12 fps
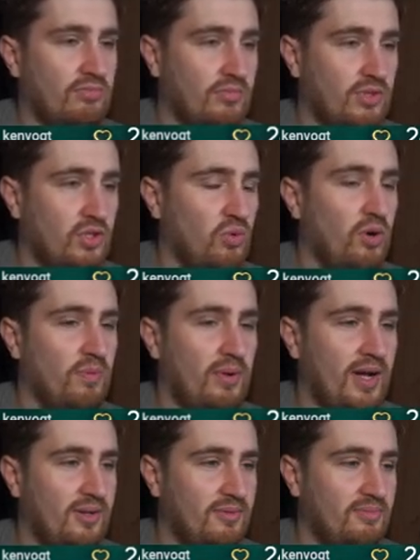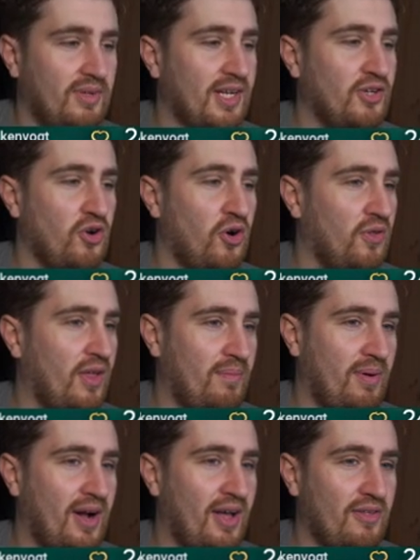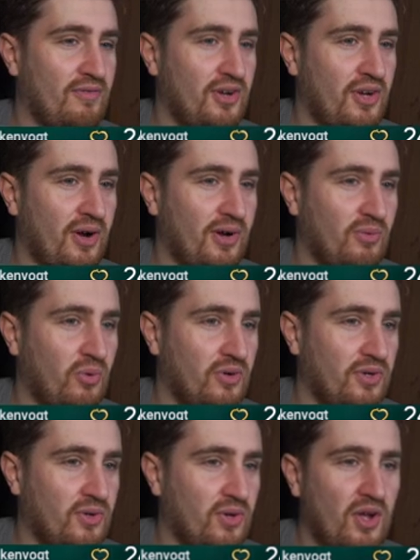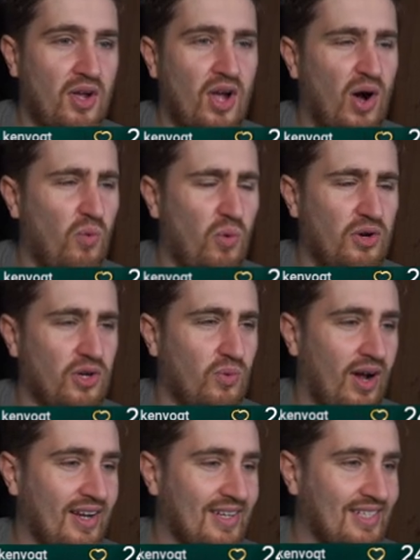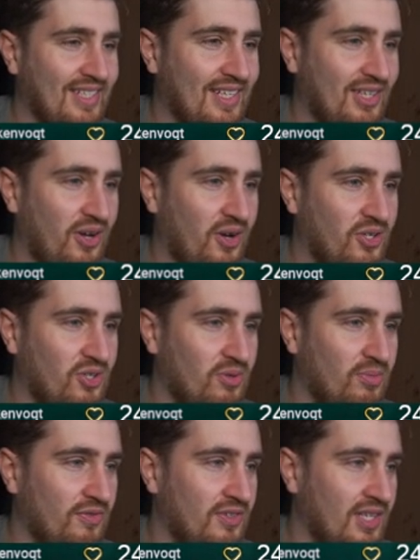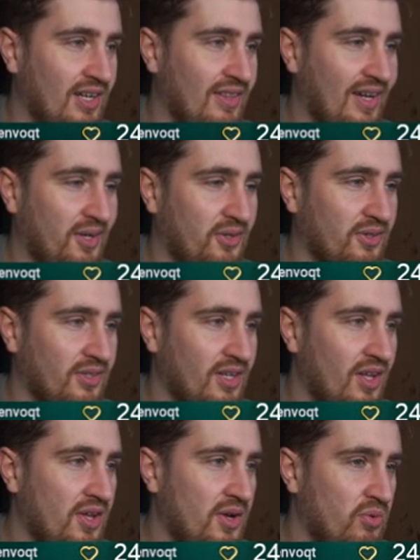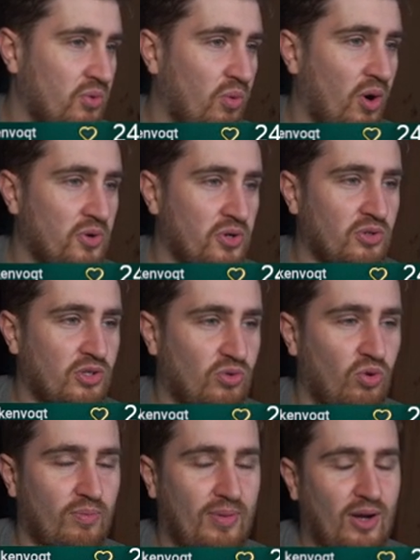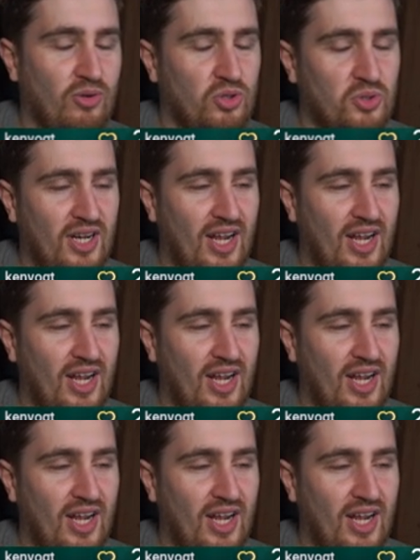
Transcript: squad battle. Ignore that part of the video. I wondered why I didn't see a cursor above his head, and then I looked. We won't use squad battle, we'll use